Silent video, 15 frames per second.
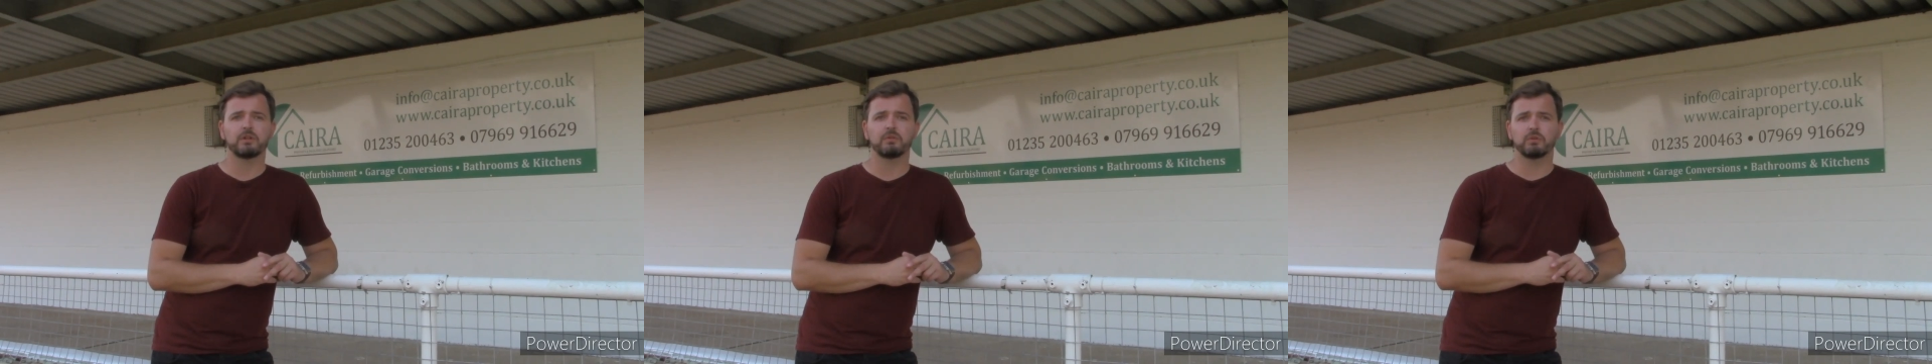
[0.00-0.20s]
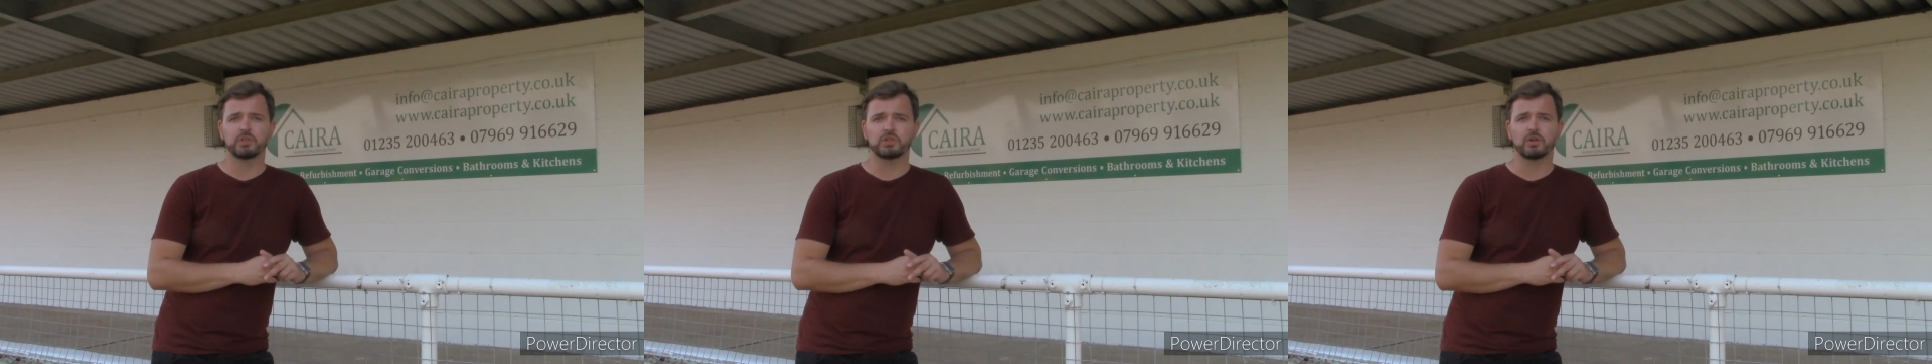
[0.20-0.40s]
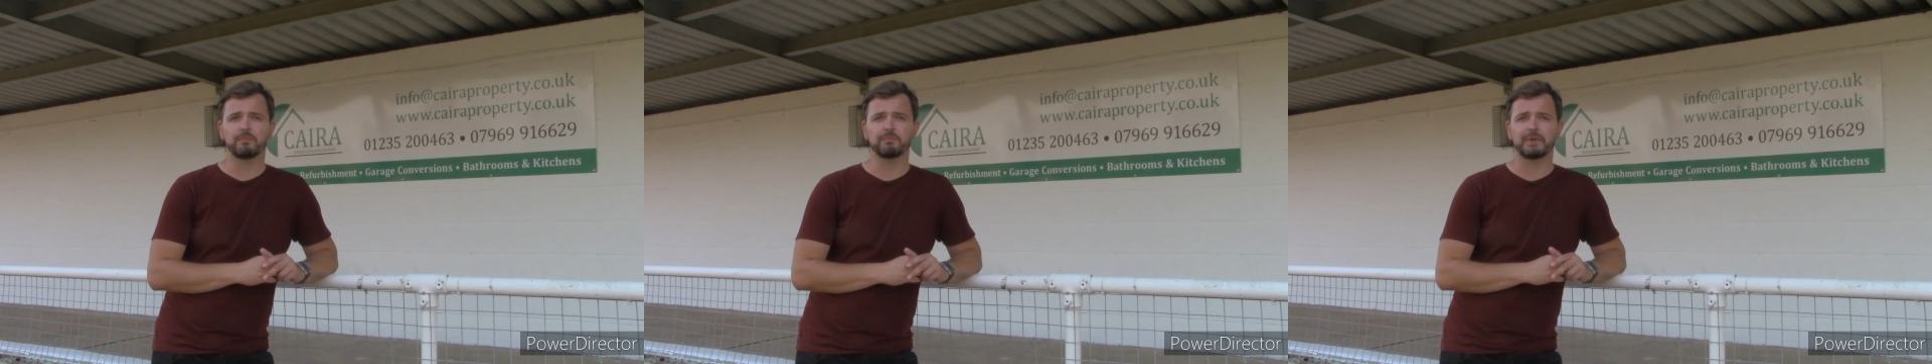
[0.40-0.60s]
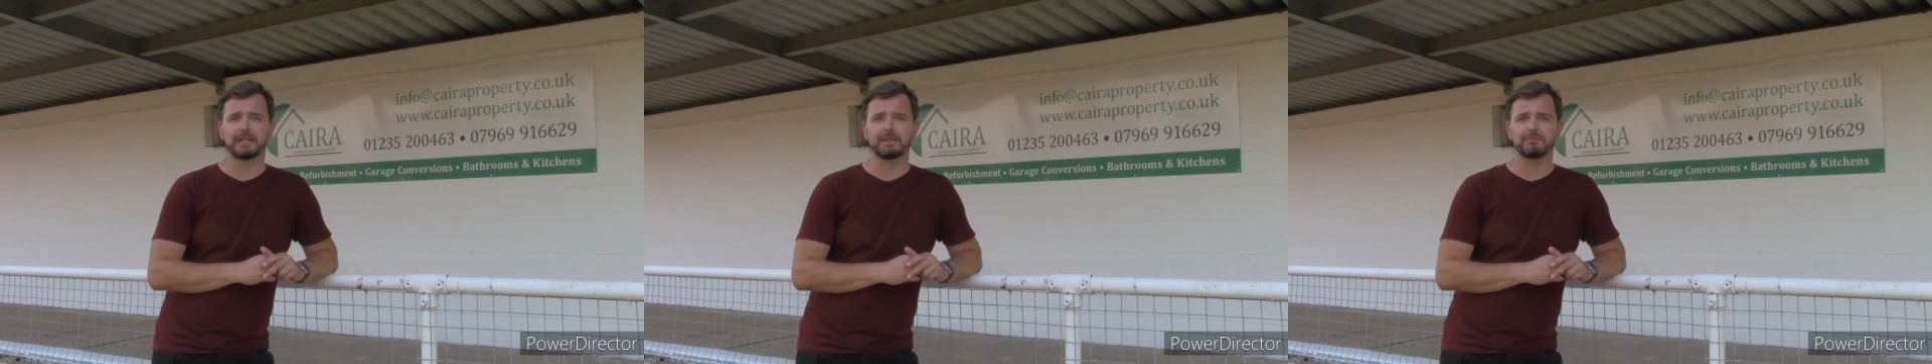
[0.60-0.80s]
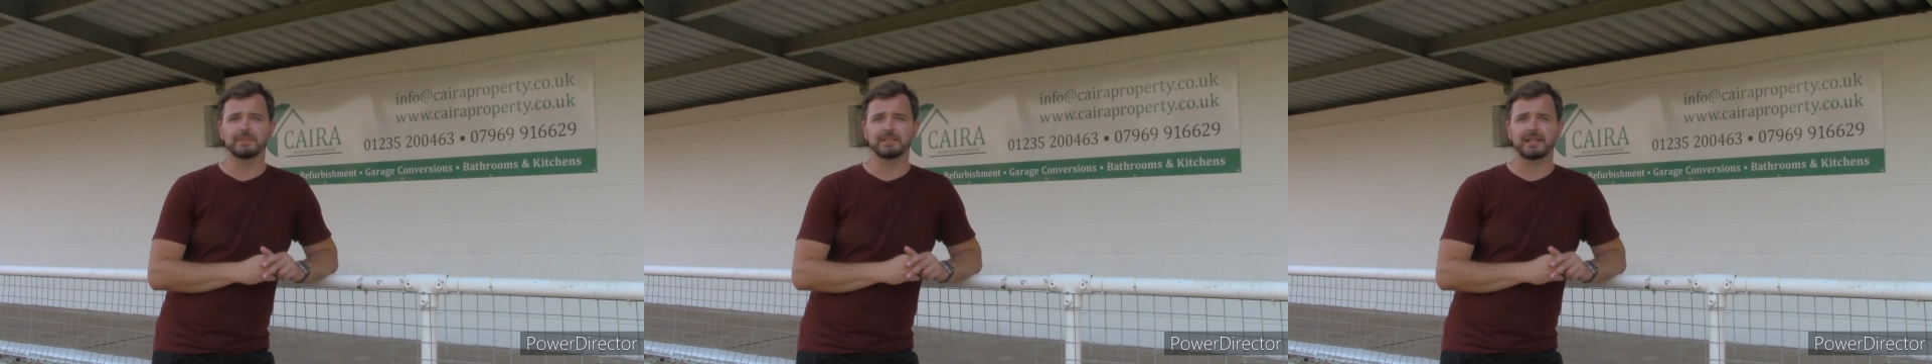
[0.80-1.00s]
with John
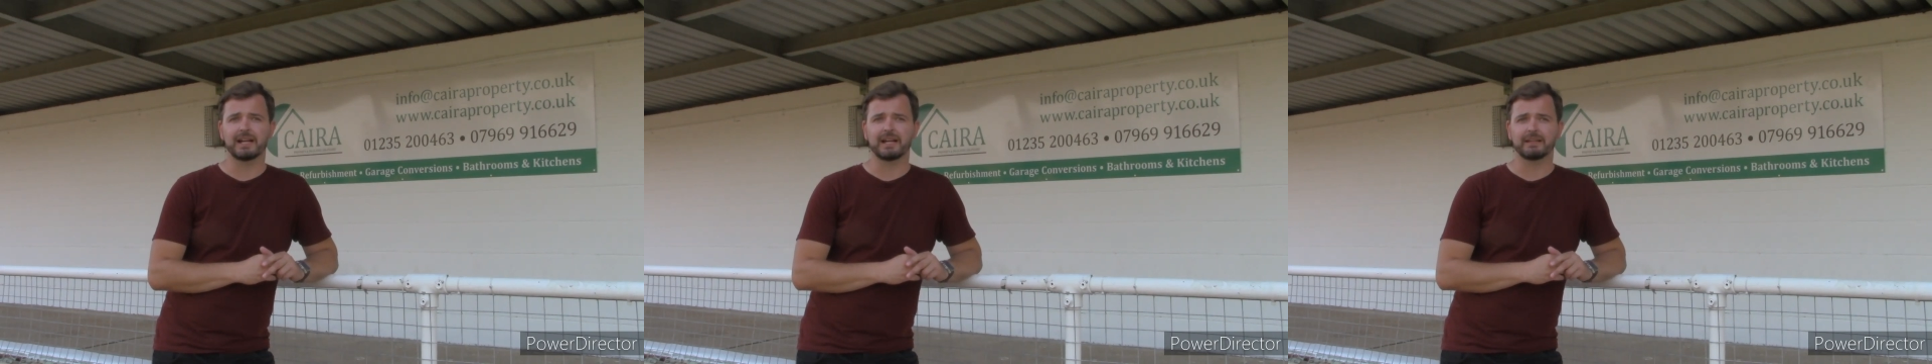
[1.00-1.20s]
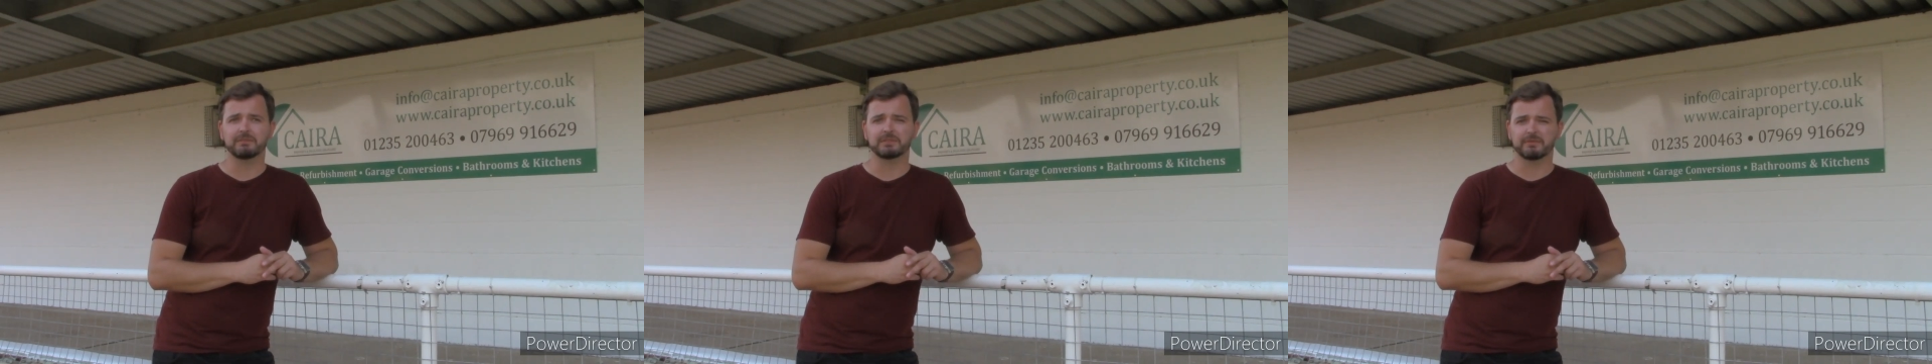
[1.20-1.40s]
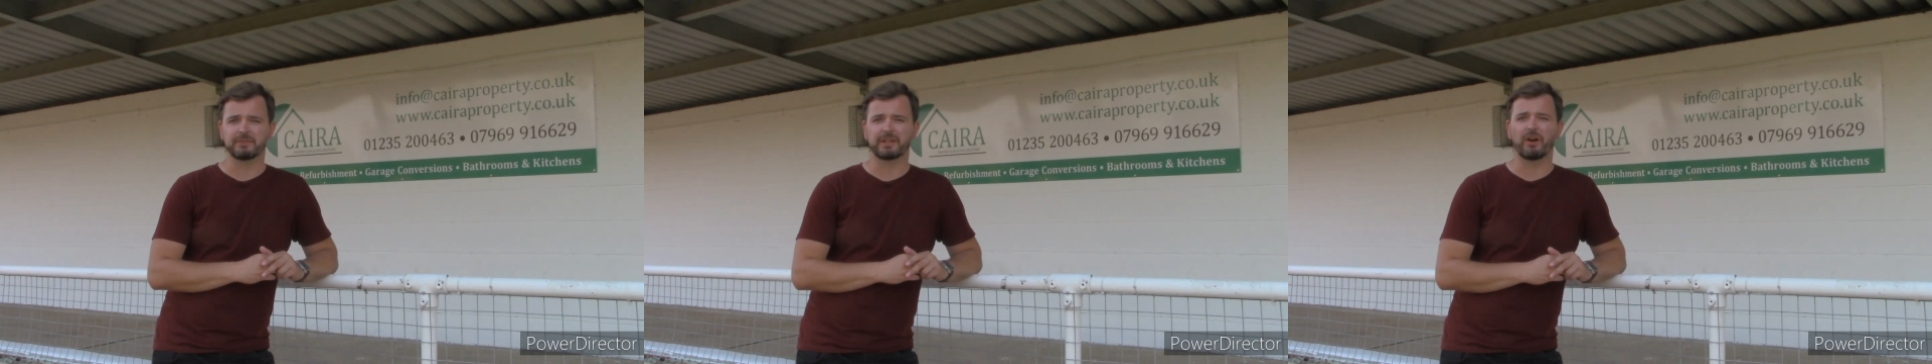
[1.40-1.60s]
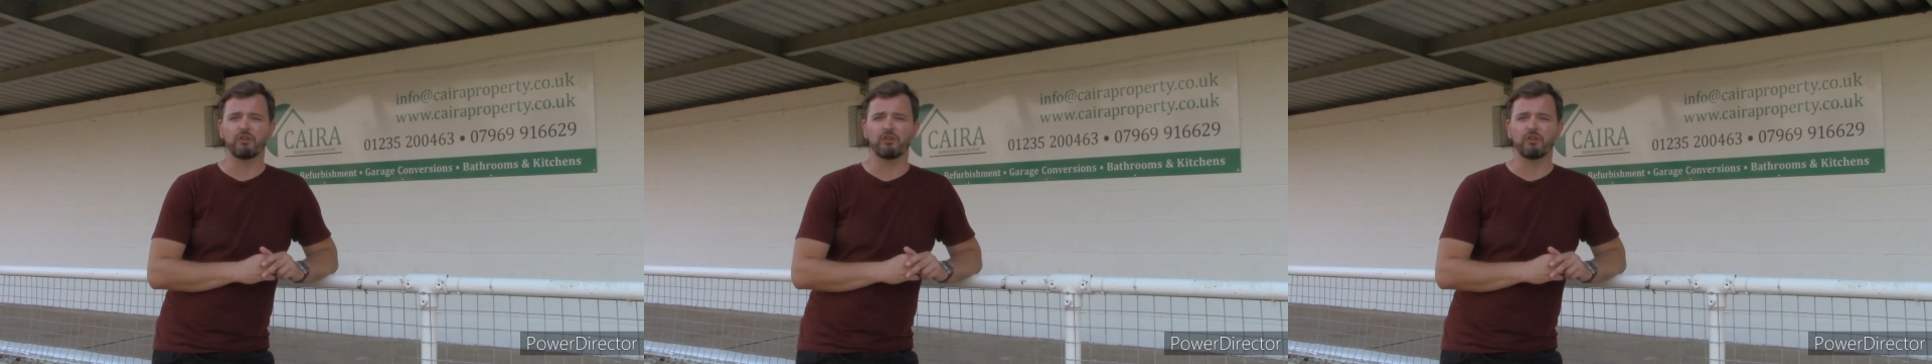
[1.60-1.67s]
Beams and that it was something